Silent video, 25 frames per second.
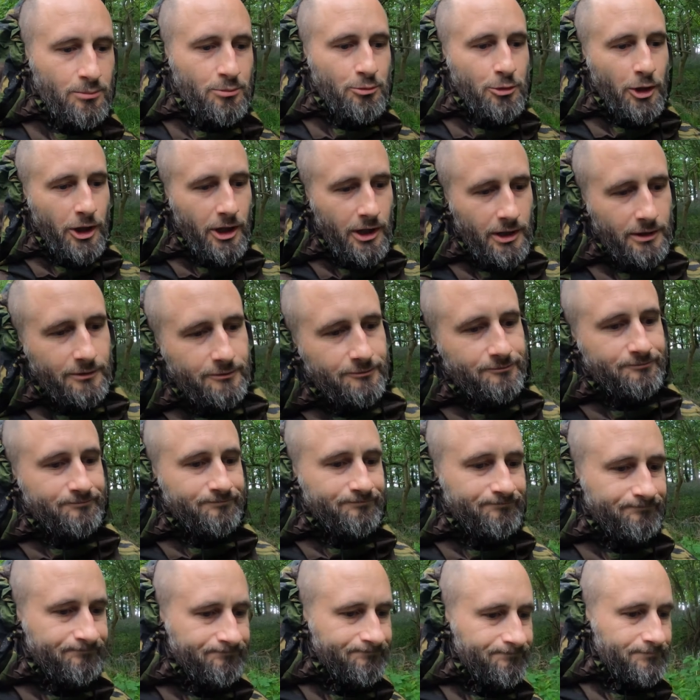but
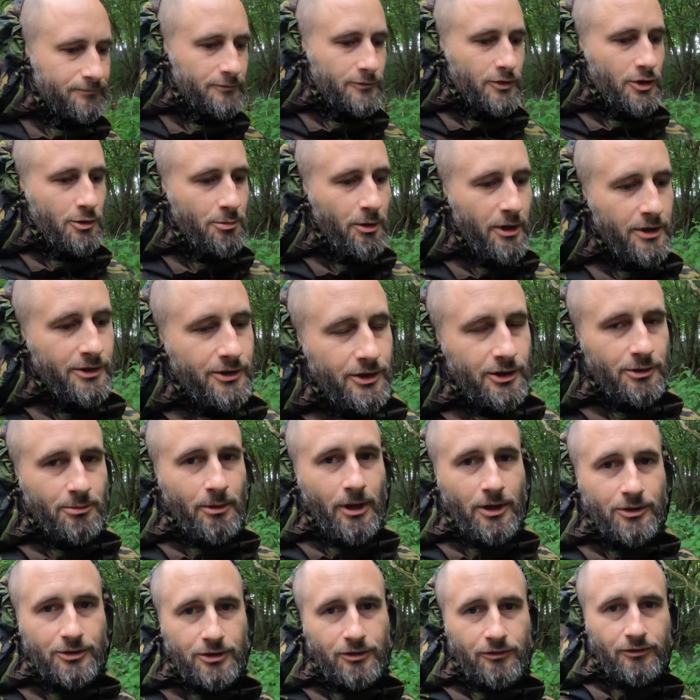it depends, I
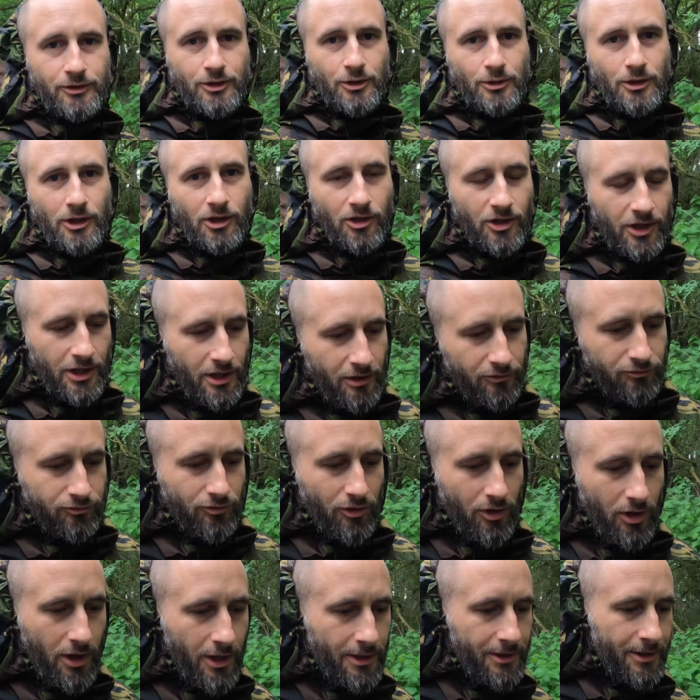suppose. If I do a long enough
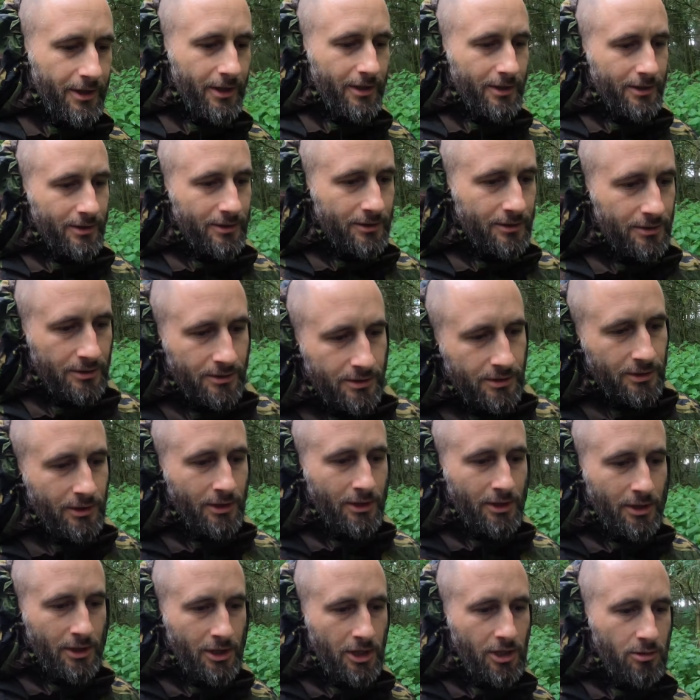ride, then
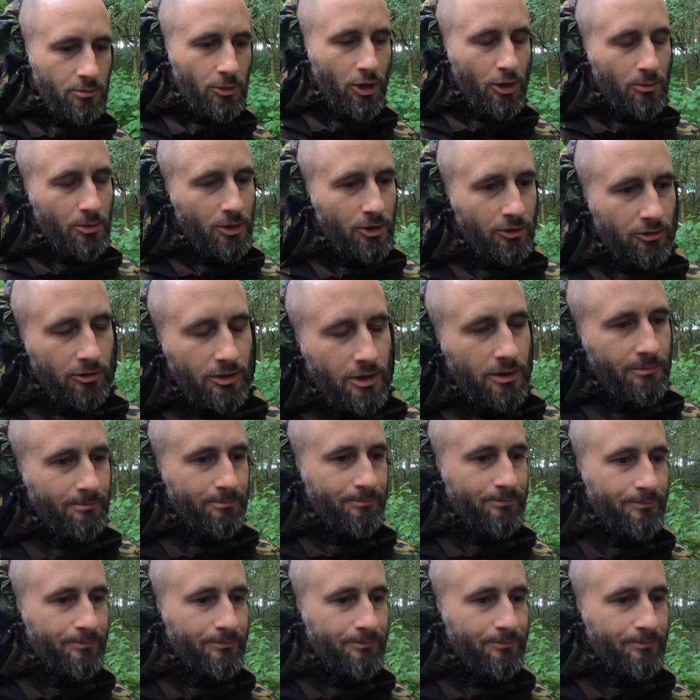it might be alright.